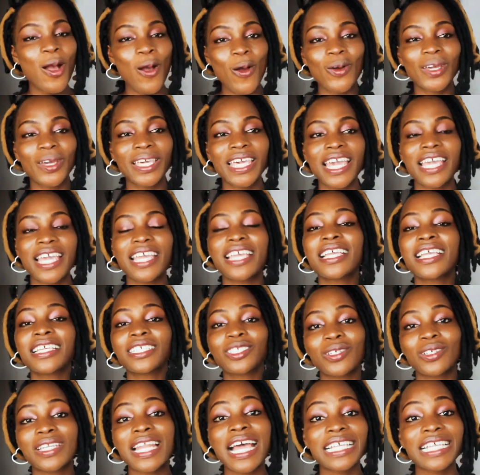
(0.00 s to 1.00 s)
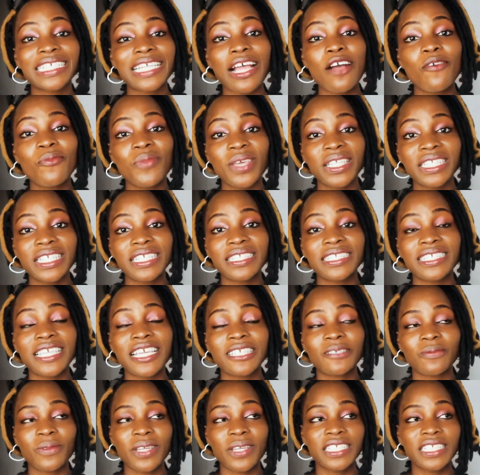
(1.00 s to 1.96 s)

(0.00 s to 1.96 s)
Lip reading: Okay, so that's how mating takes